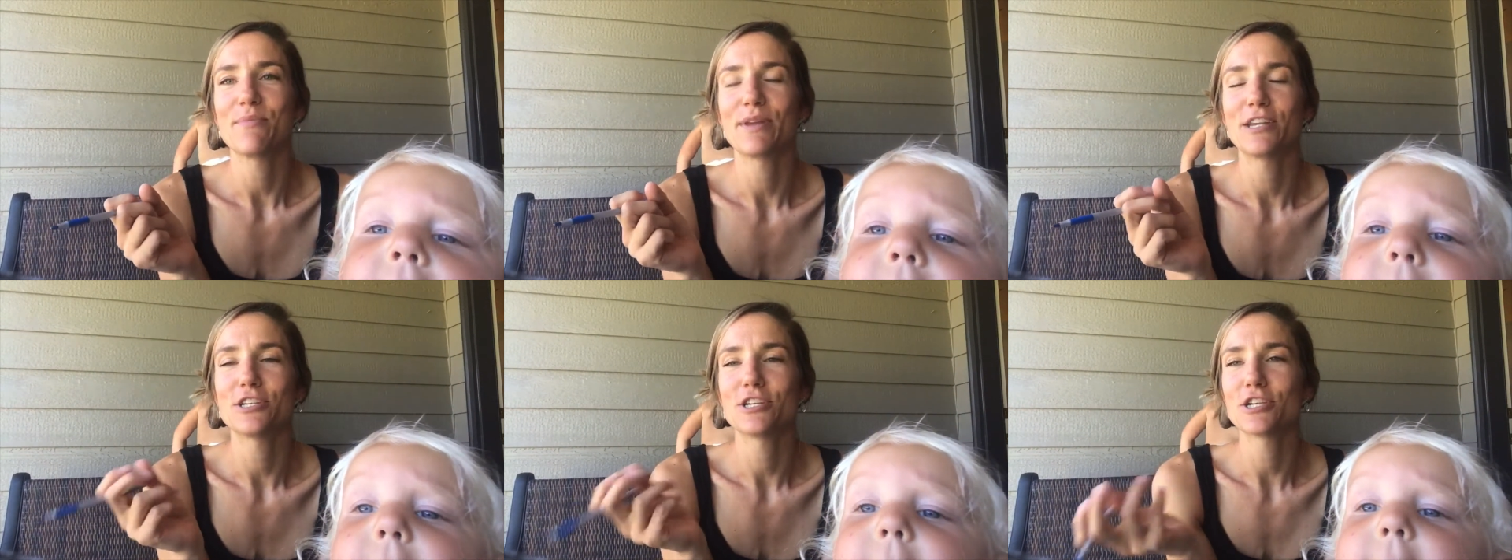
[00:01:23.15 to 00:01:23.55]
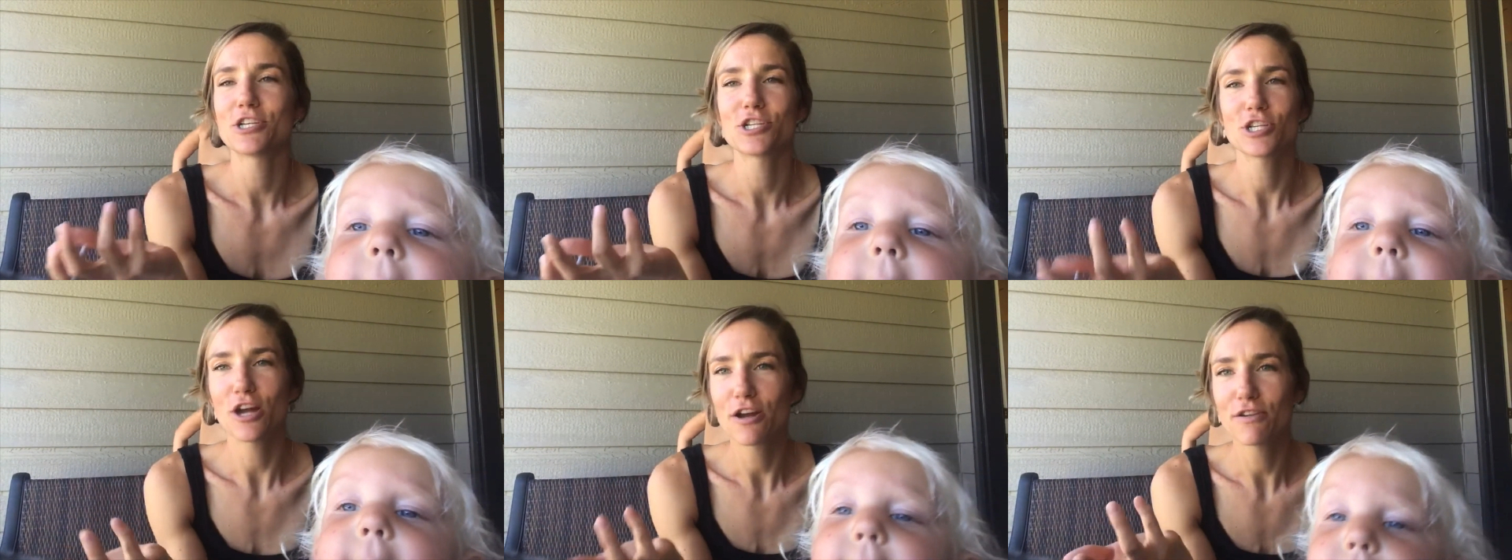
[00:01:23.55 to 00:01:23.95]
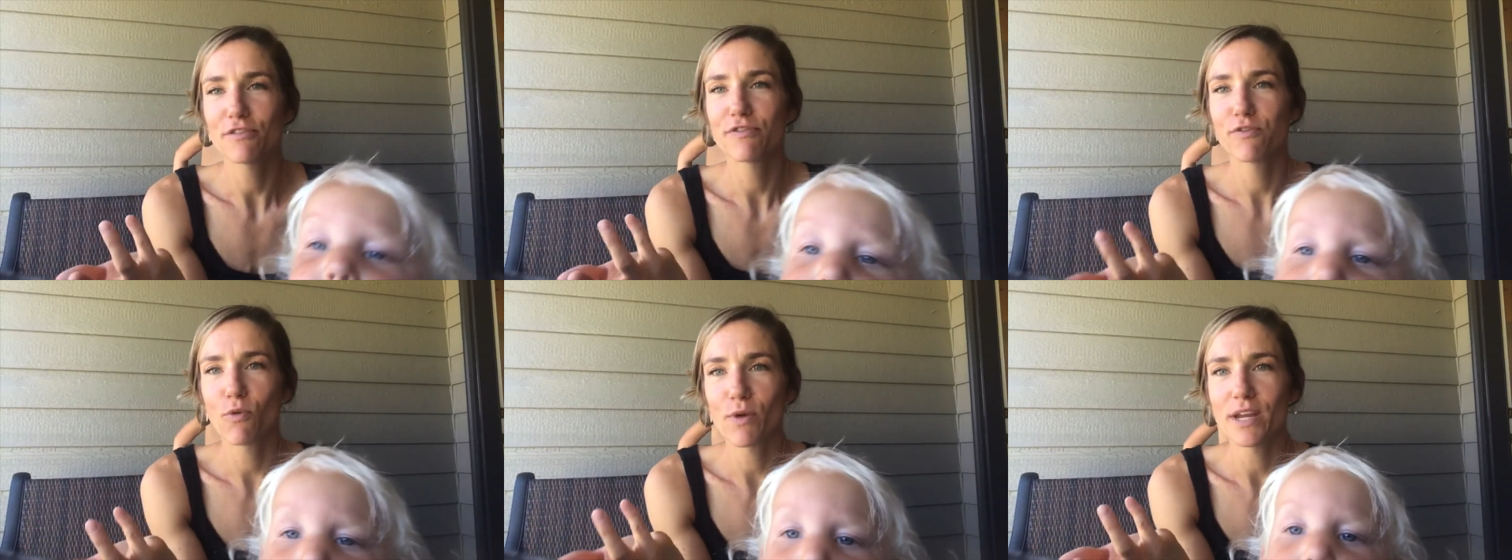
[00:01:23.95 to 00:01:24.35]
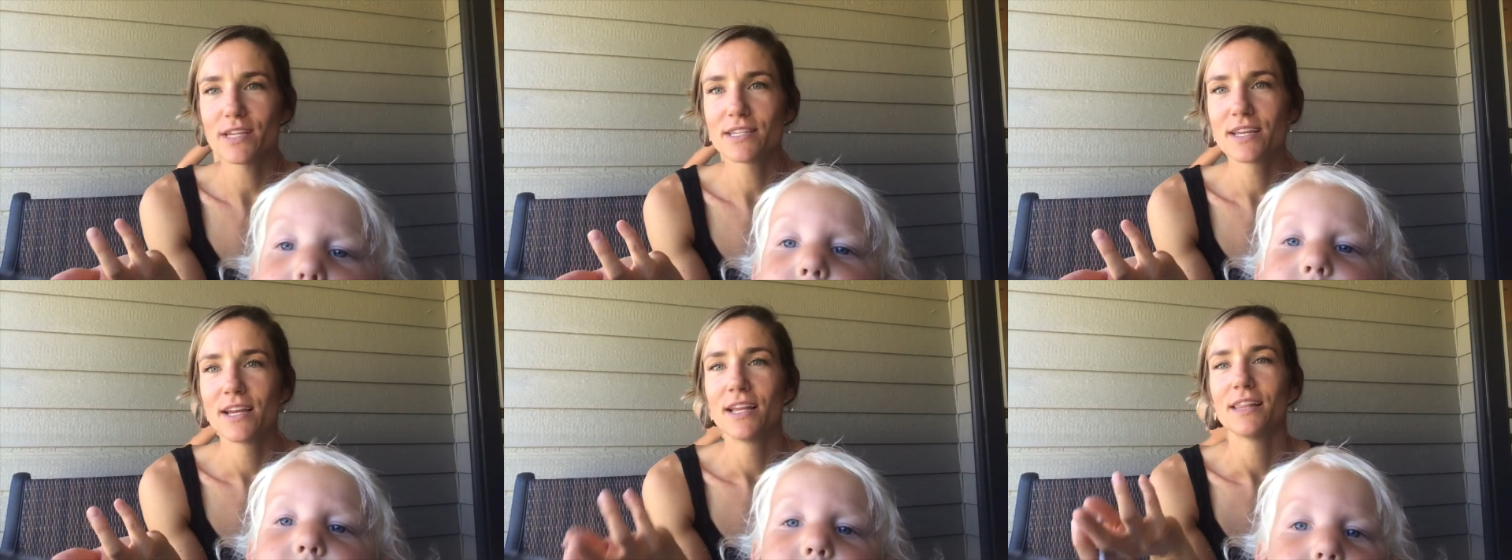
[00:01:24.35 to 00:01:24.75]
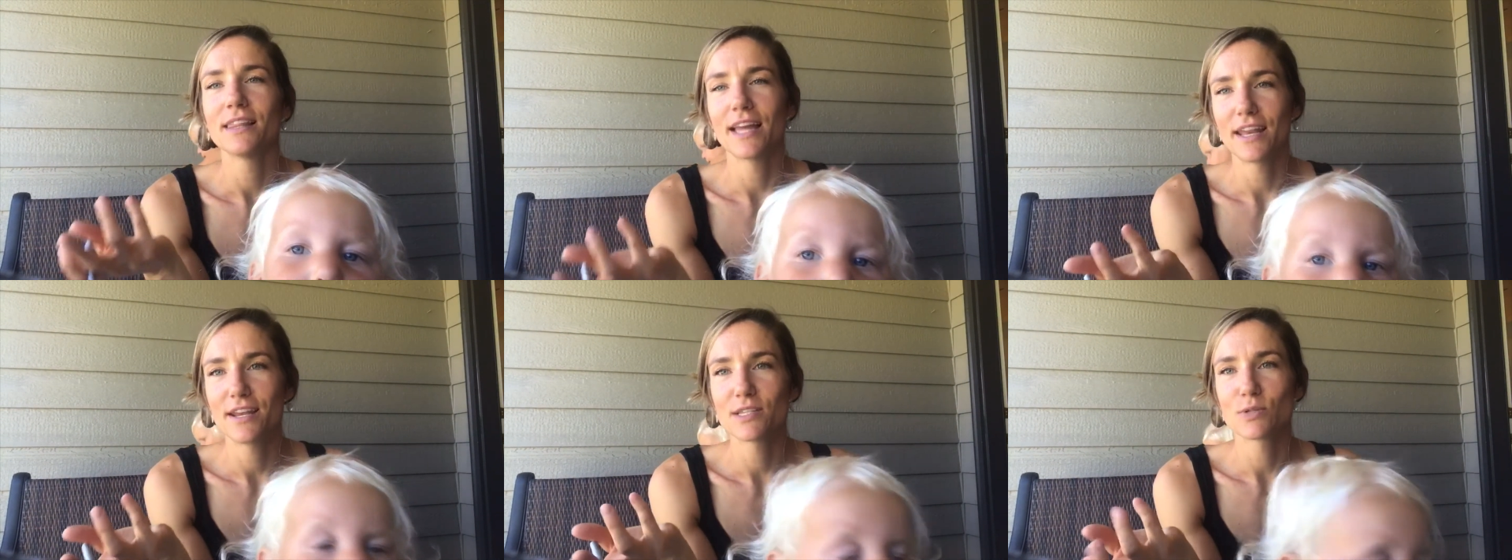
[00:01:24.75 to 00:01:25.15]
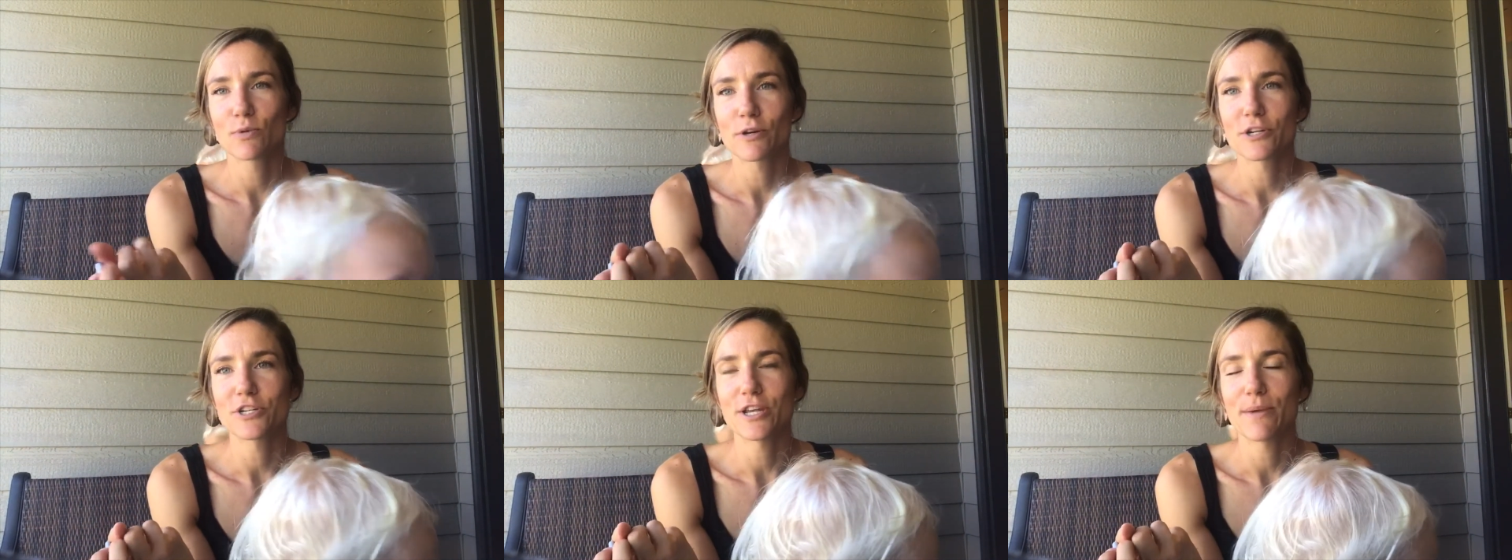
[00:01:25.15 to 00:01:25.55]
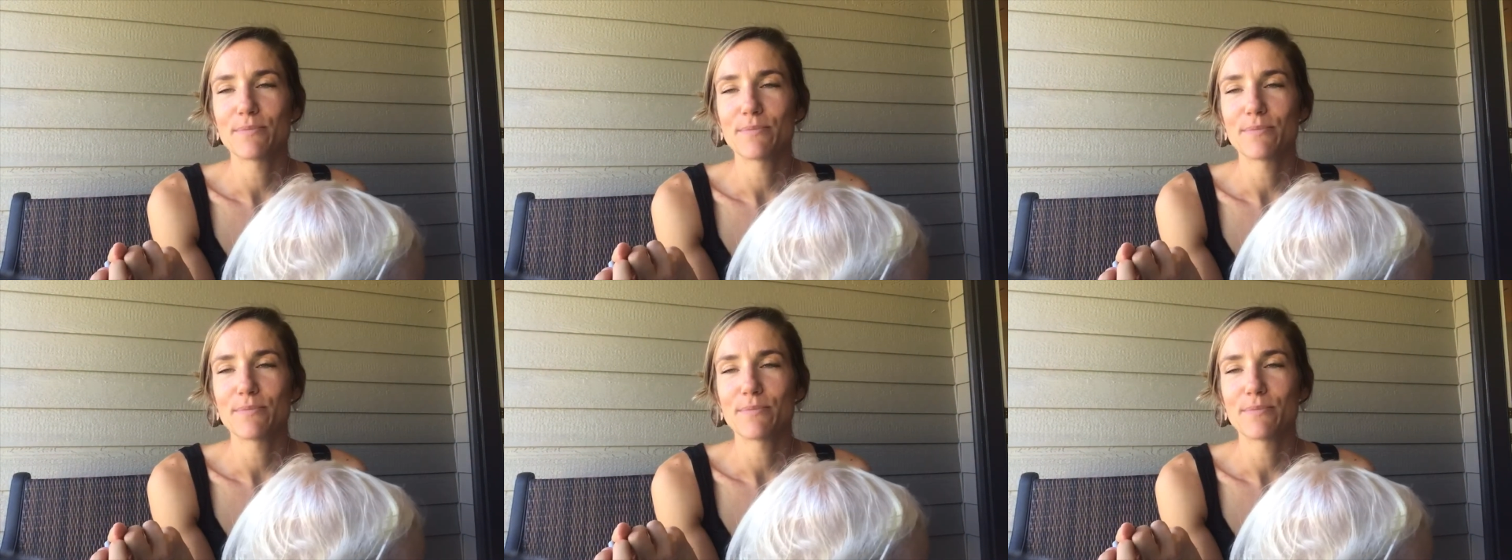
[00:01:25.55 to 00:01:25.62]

But it's just Sean Feucht, Let Us Worship.